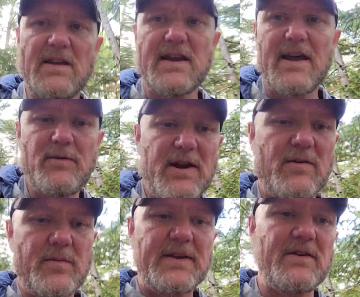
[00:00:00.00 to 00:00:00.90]
Sunday, what
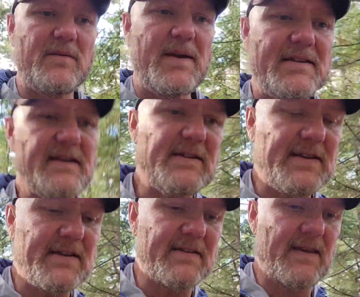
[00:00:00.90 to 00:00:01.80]
I would be doing
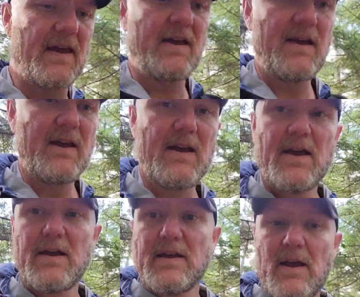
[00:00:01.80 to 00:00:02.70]
basically is
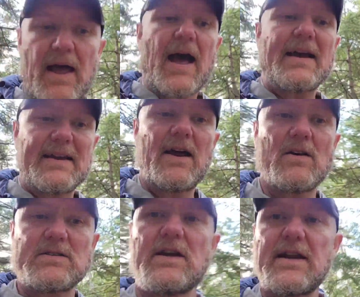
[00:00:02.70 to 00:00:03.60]
hiking
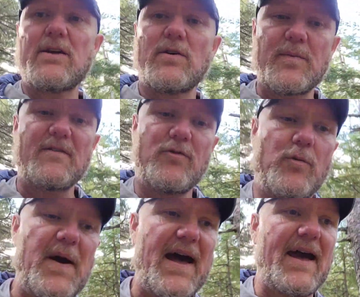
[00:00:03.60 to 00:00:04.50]
out Sunday with my
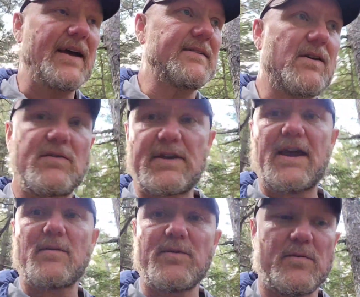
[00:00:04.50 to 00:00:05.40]
full pack, because I'll have to
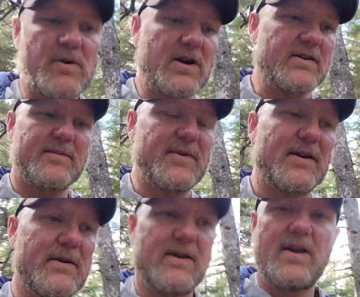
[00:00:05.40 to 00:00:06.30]
camp somewhere because I'm
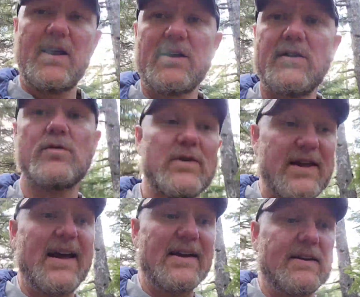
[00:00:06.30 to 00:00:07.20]
not going to do
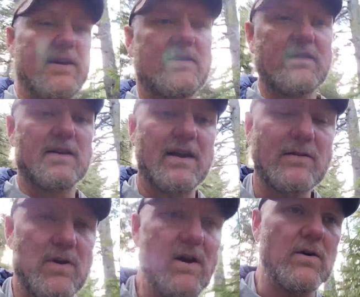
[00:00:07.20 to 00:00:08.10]
28 to get to the
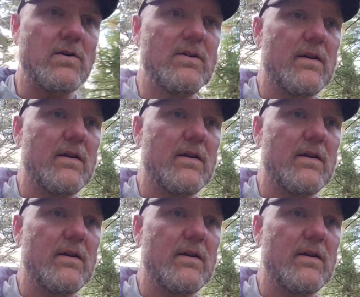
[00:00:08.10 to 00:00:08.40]
next road.